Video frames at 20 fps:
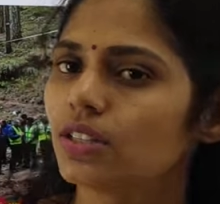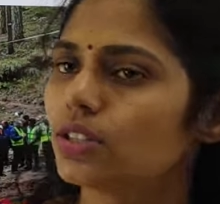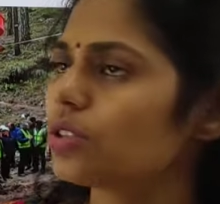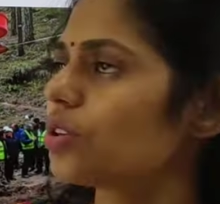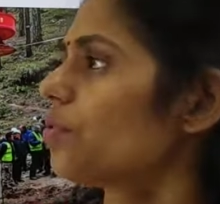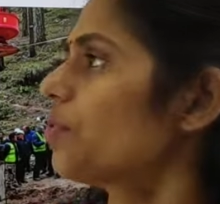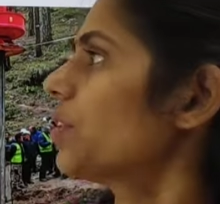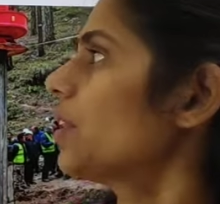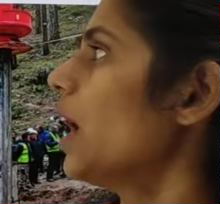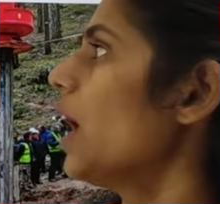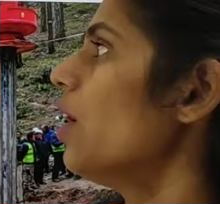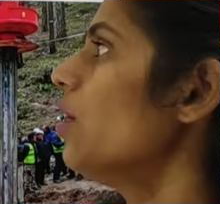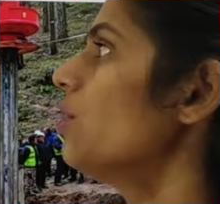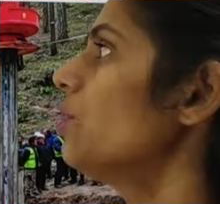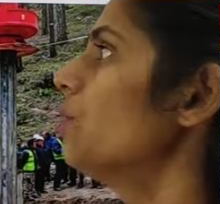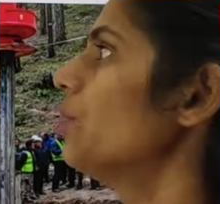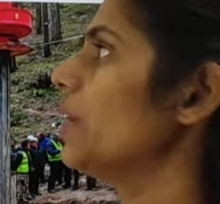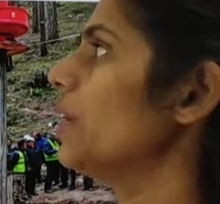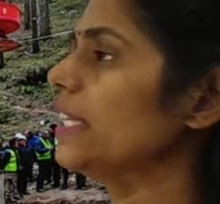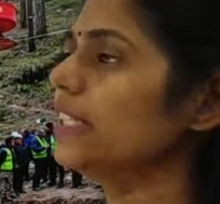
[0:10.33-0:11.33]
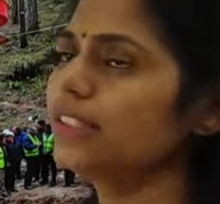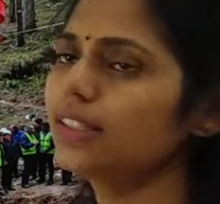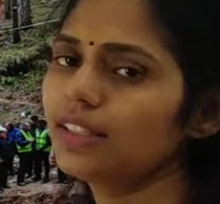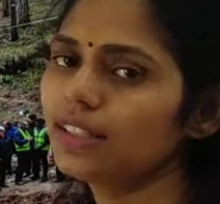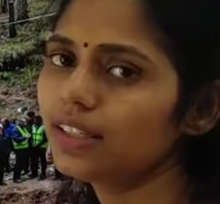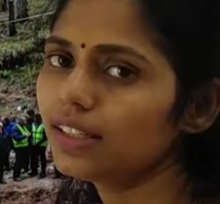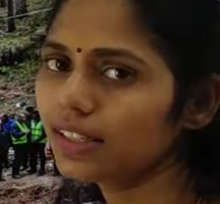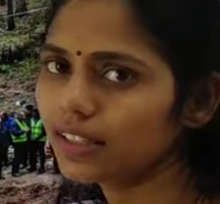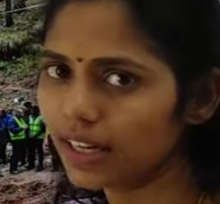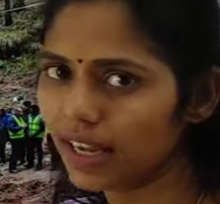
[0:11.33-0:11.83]
So without
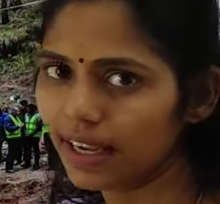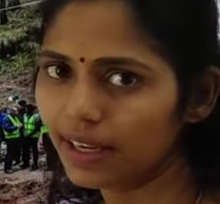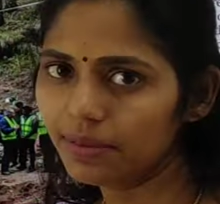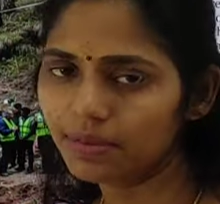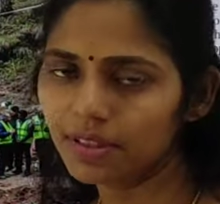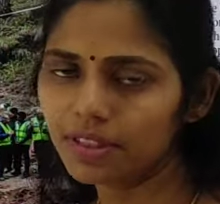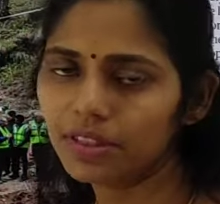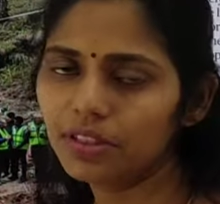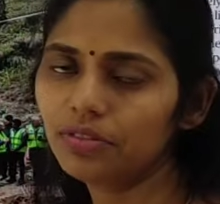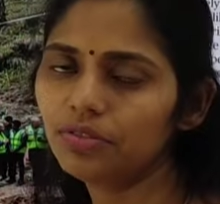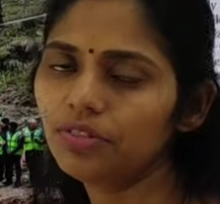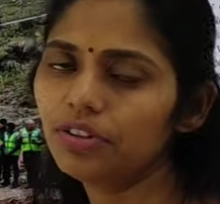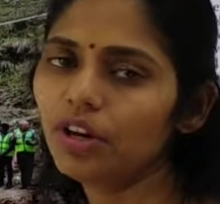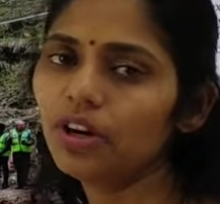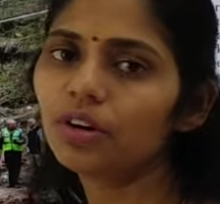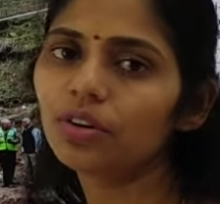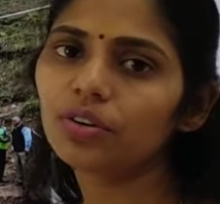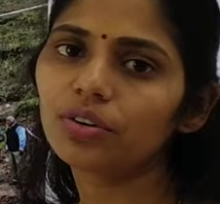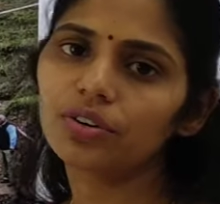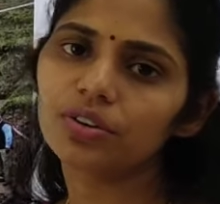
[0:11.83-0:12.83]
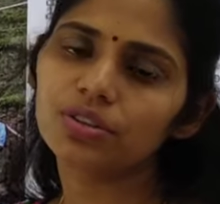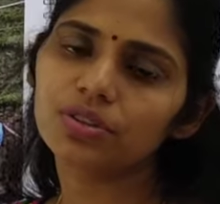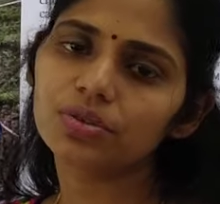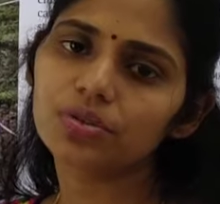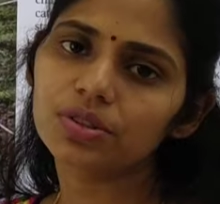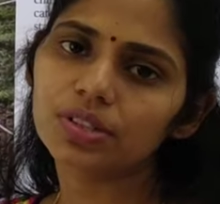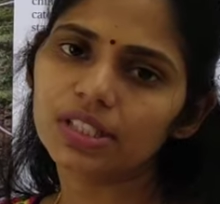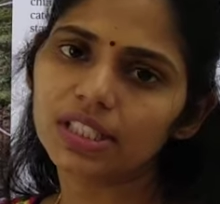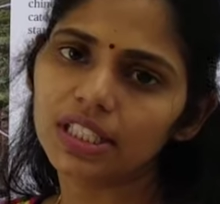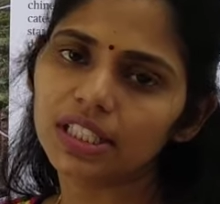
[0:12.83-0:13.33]
wasting time here, we are going
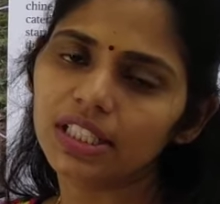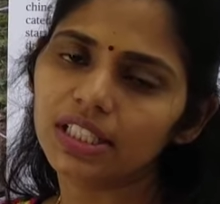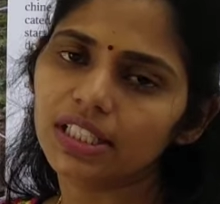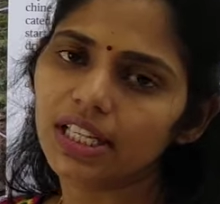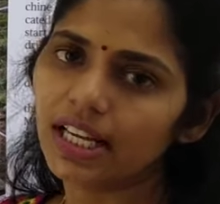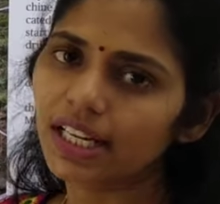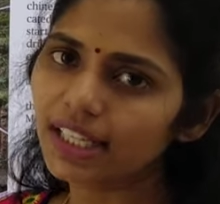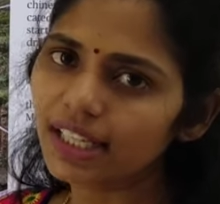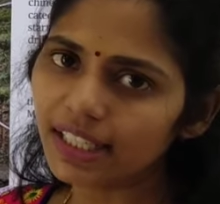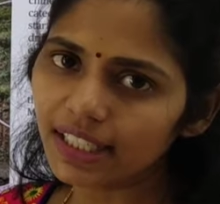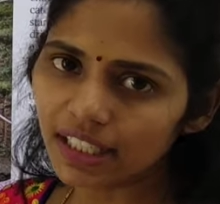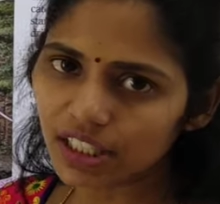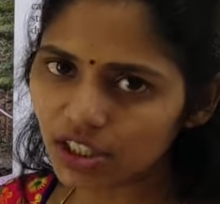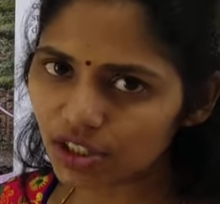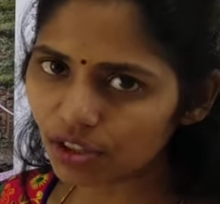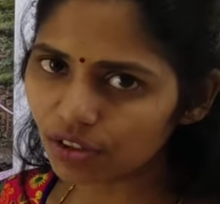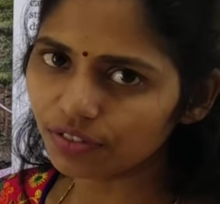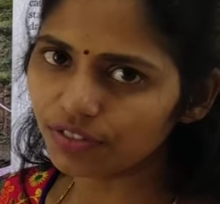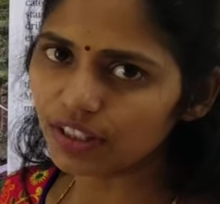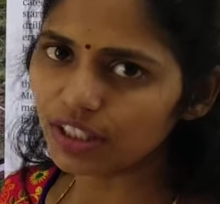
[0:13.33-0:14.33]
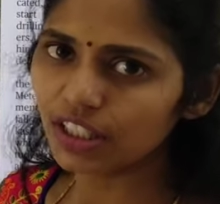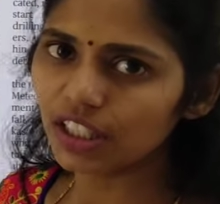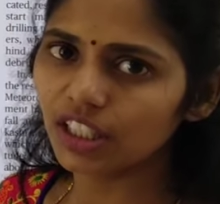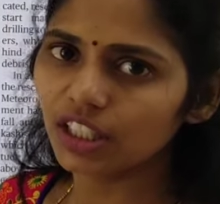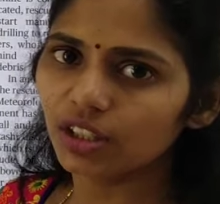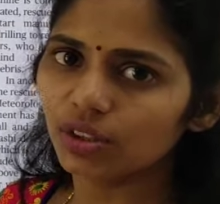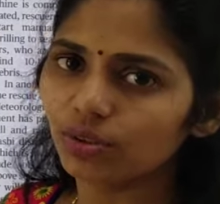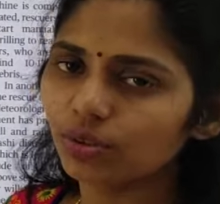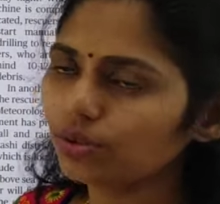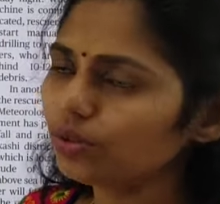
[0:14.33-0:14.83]
to see Delhi edition of The
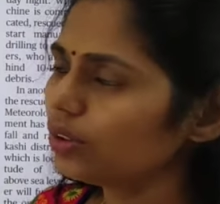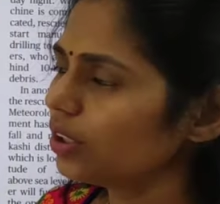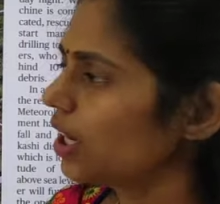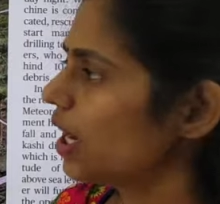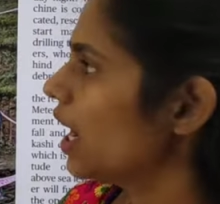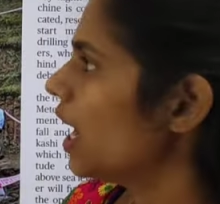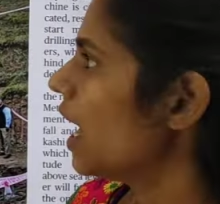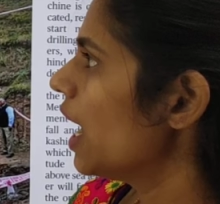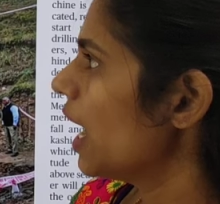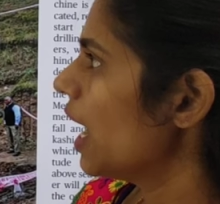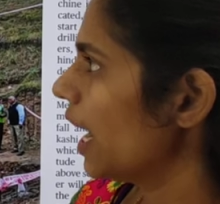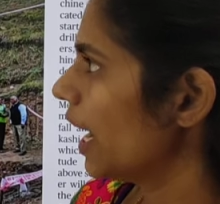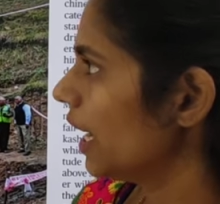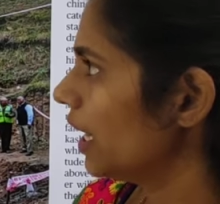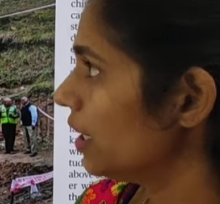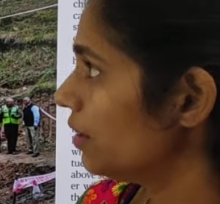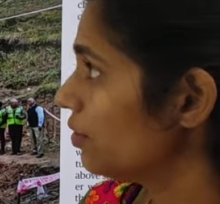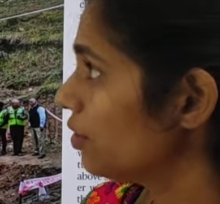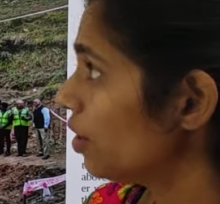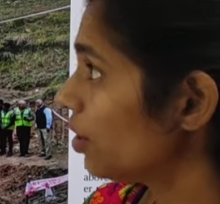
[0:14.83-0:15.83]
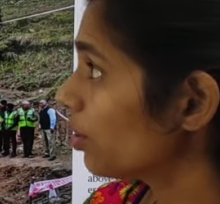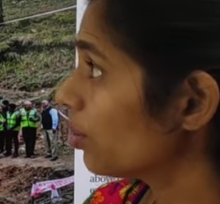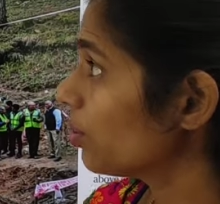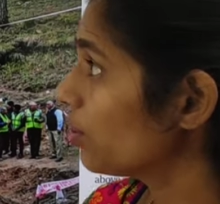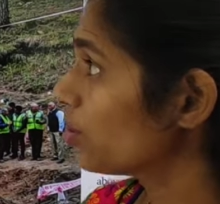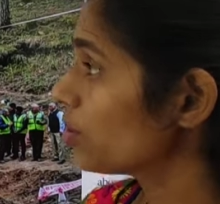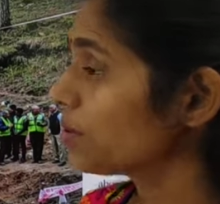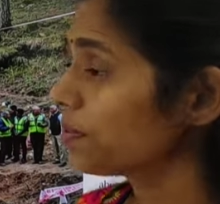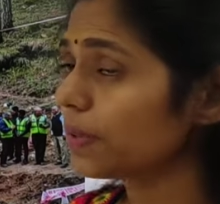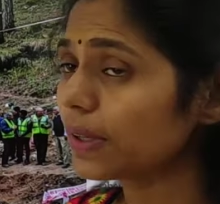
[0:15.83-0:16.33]
Hindu and we are
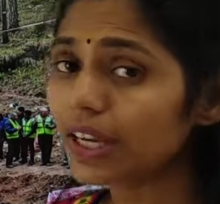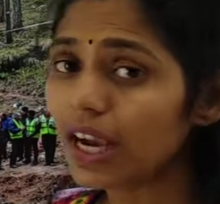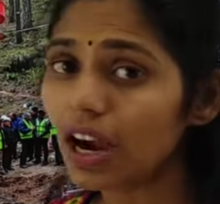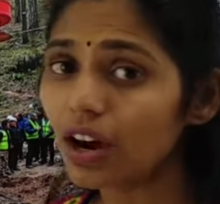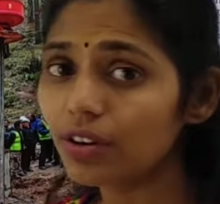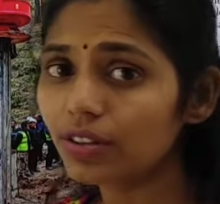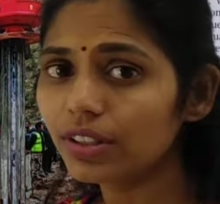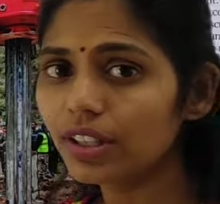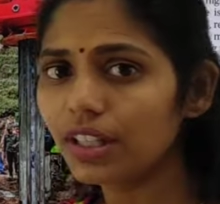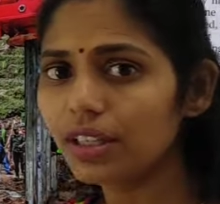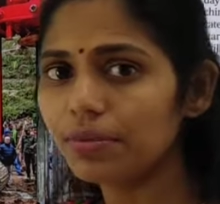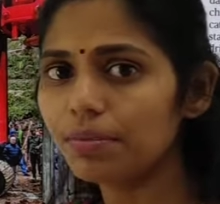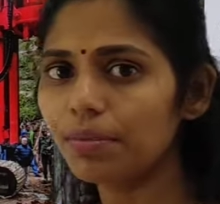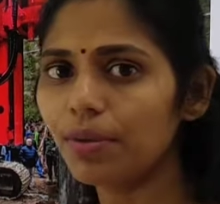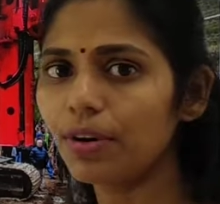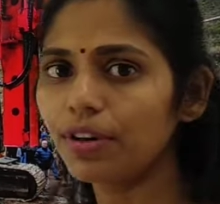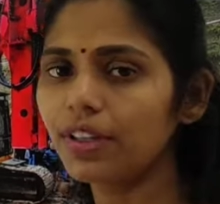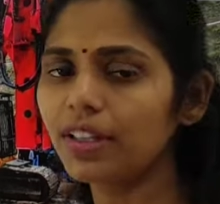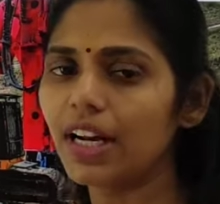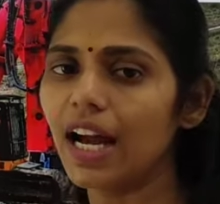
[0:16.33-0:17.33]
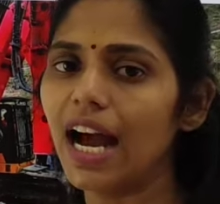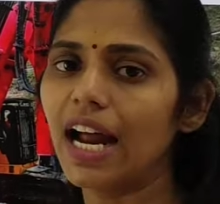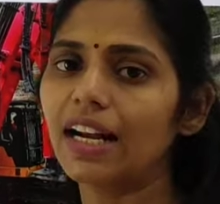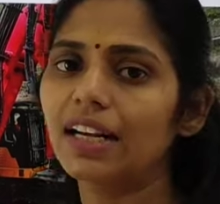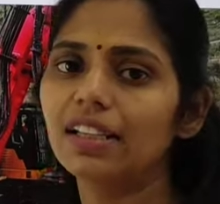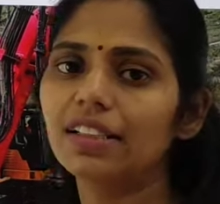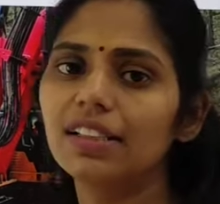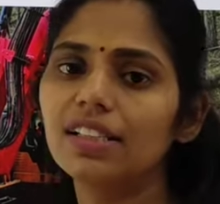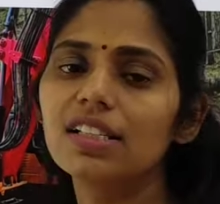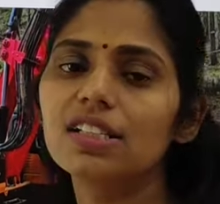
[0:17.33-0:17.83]
going to pick out the important
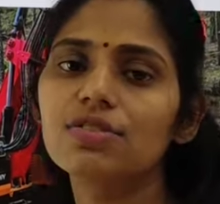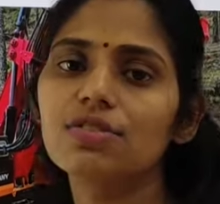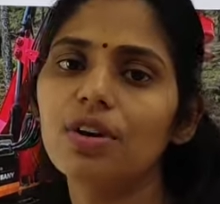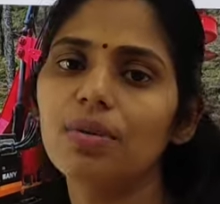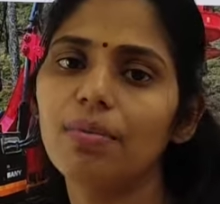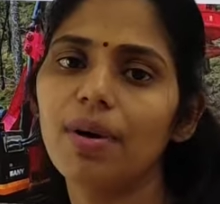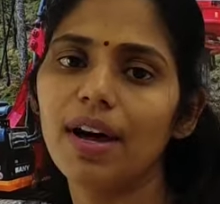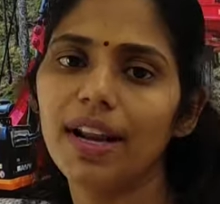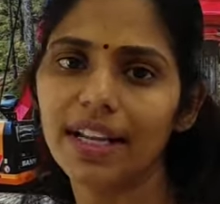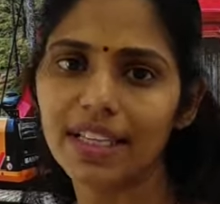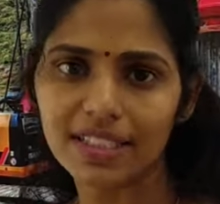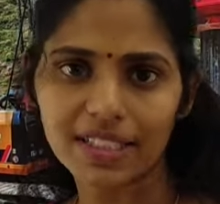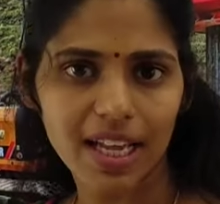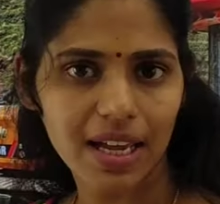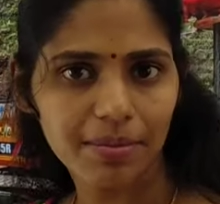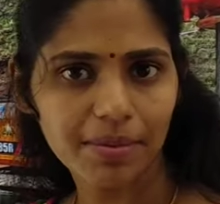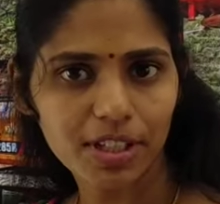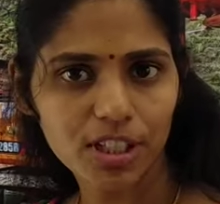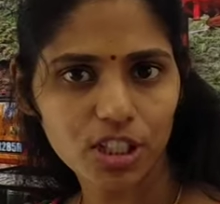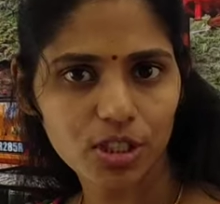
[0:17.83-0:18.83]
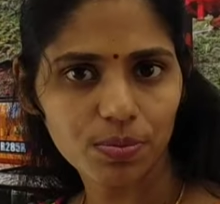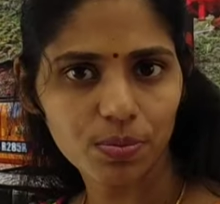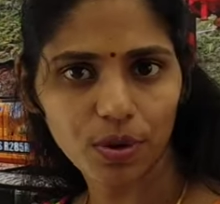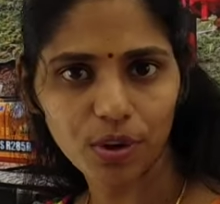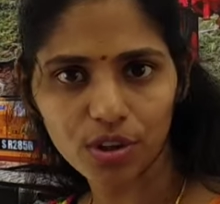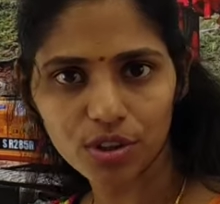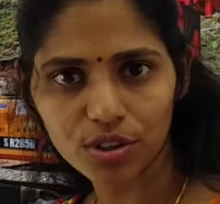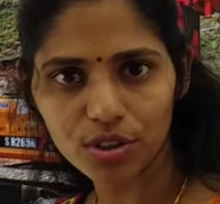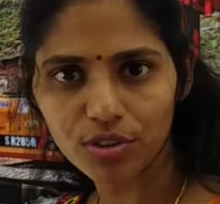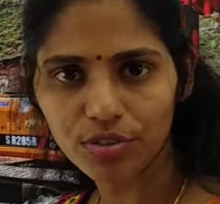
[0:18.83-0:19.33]
articles from our examination
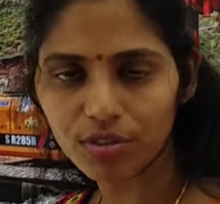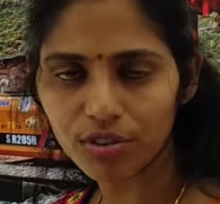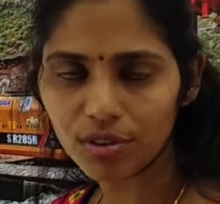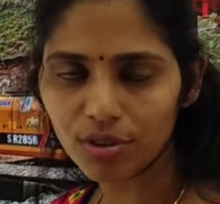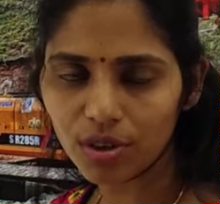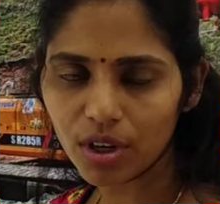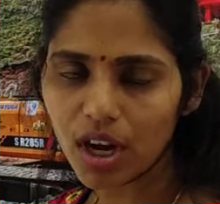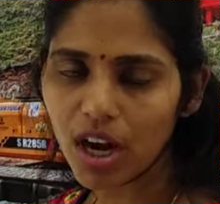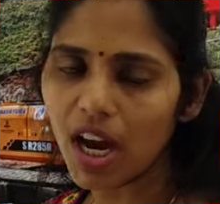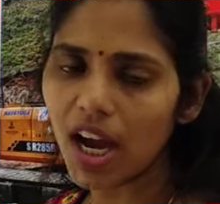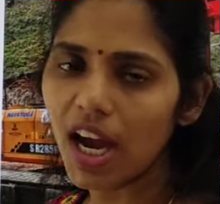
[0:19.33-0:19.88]
point of view